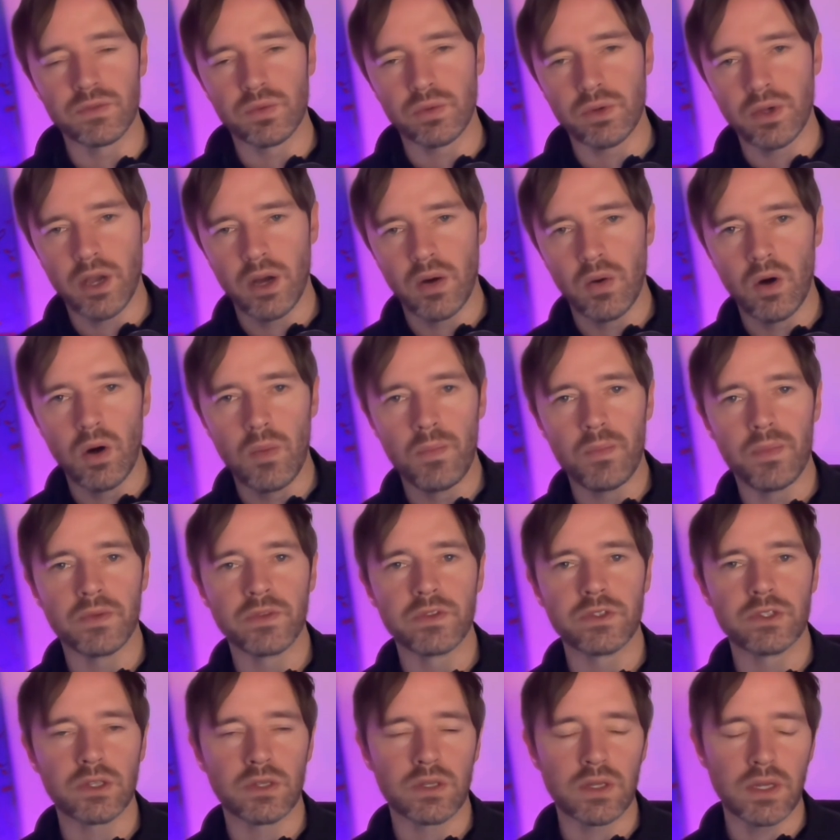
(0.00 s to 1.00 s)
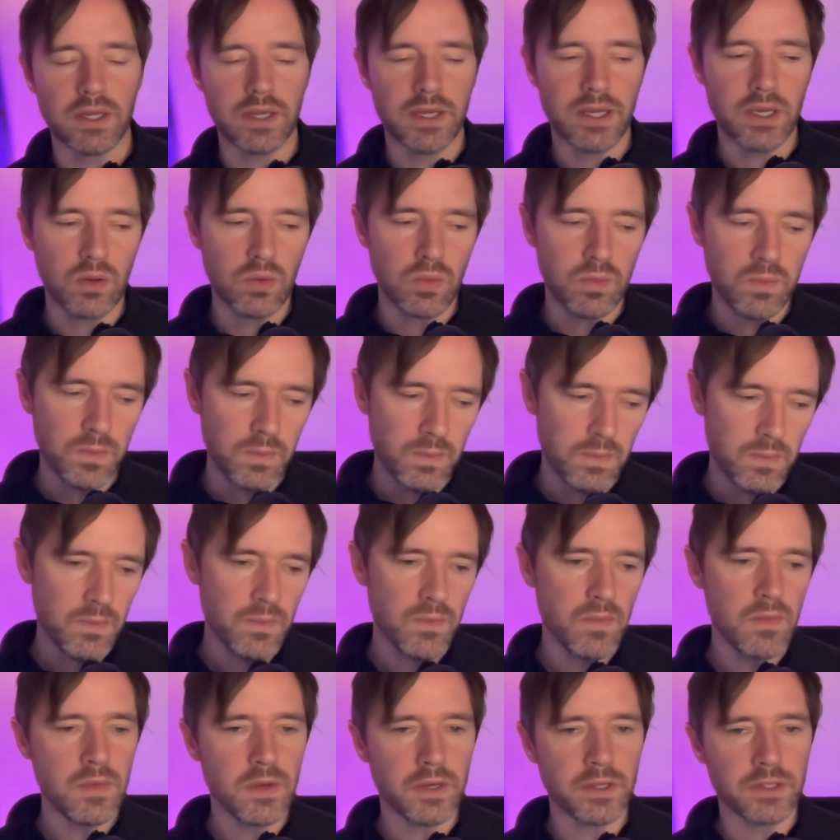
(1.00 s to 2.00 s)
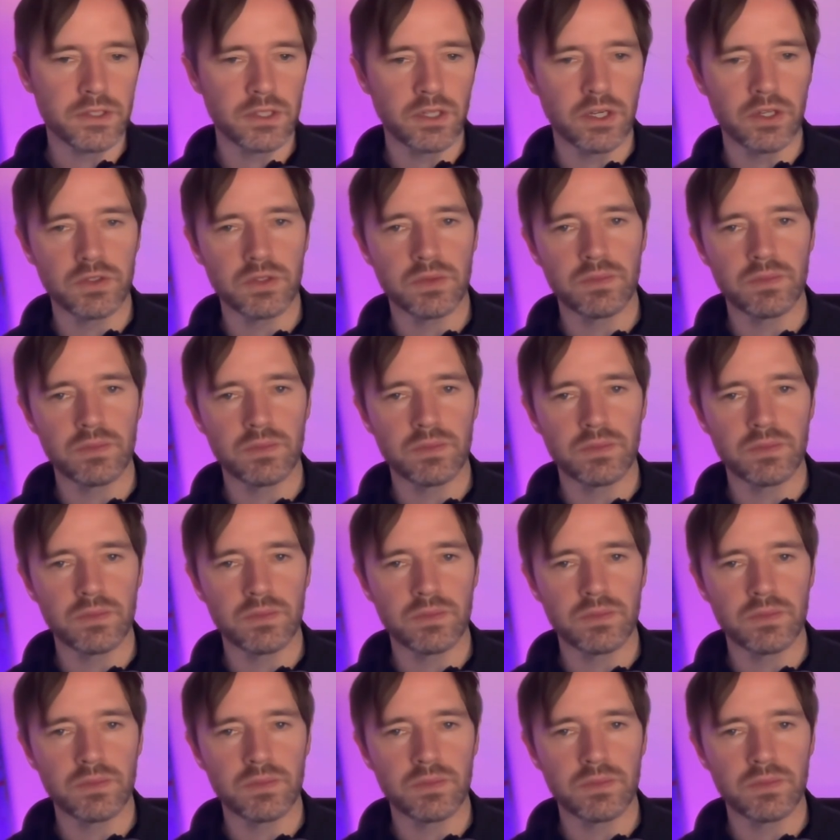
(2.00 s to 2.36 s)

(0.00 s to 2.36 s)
will go up and suddenly he'll exert